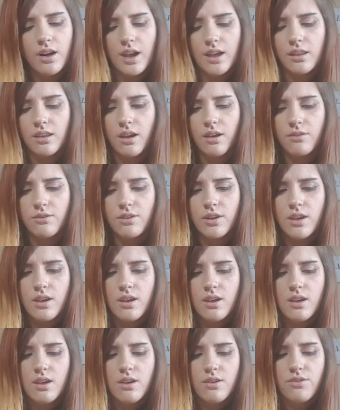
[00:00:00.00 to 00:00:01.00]
I love
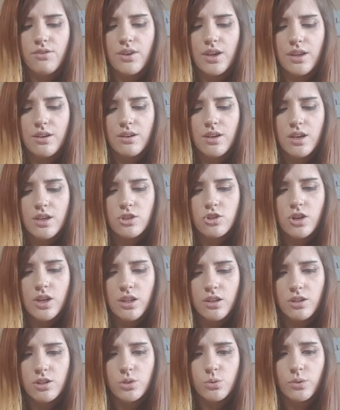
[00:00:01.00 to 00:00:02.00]
fan
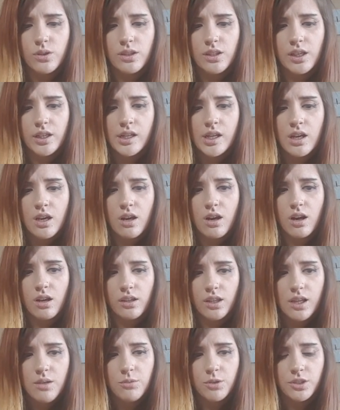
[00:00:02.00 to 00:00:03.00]
trailers when they are
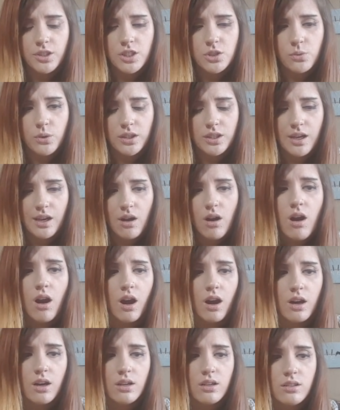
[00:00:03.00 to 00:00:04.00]
labeled as what they
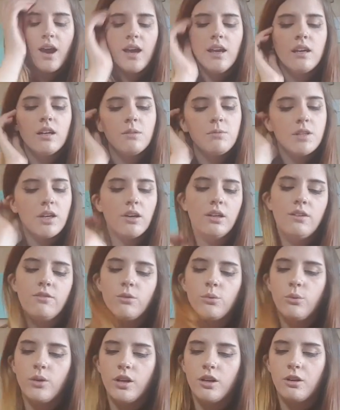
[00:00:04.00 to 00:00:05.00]
are. I ended up down an
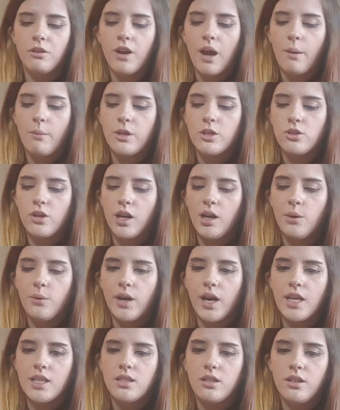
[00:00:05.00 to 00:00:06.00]
even weirder rabbit trail
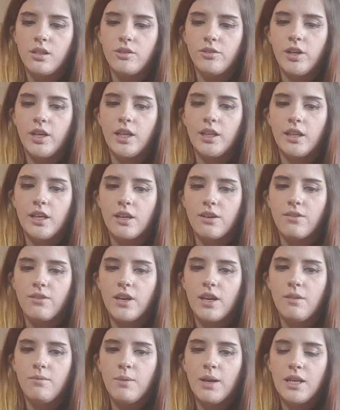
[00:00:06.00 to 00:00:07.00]
where I started reading
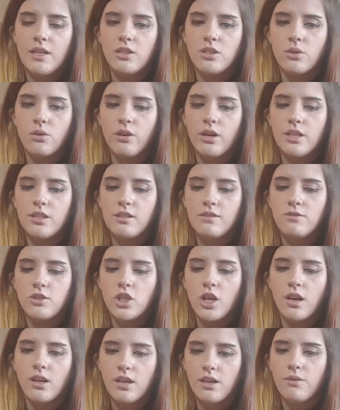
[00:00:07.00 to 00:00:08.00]
fan-made stories of
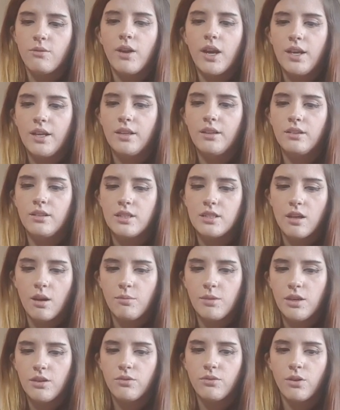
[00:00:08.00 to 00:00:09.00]
Chucky fighting the
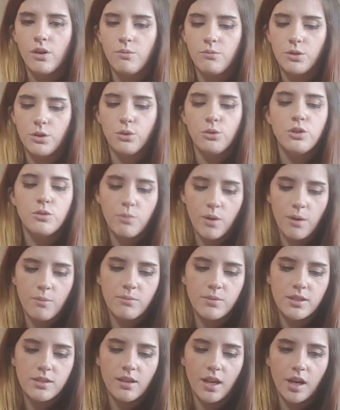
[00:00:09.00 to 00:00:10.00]
dummy from
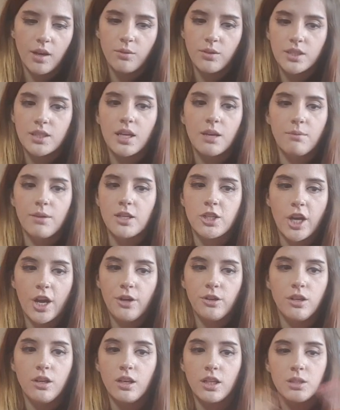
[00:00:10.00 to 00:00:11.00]
Goosebumps, and it was like my
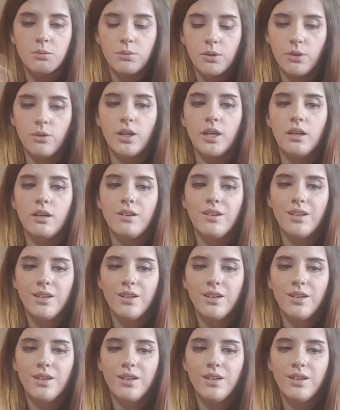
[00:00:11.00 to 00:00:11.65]
childhood exploded.